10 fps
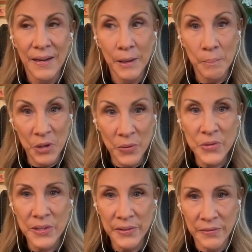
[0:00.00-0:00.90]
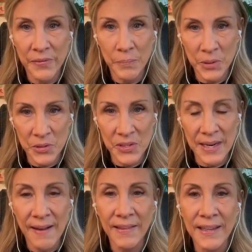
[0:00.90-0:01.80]
abusive
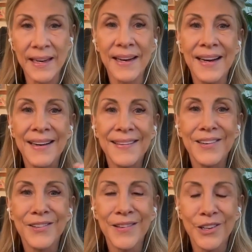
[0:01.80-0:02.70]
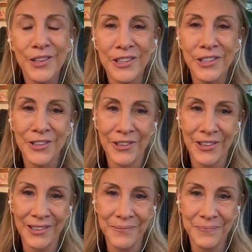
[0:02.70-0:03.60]
personality. They're the good
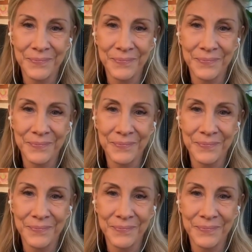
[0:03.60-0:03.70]
girl.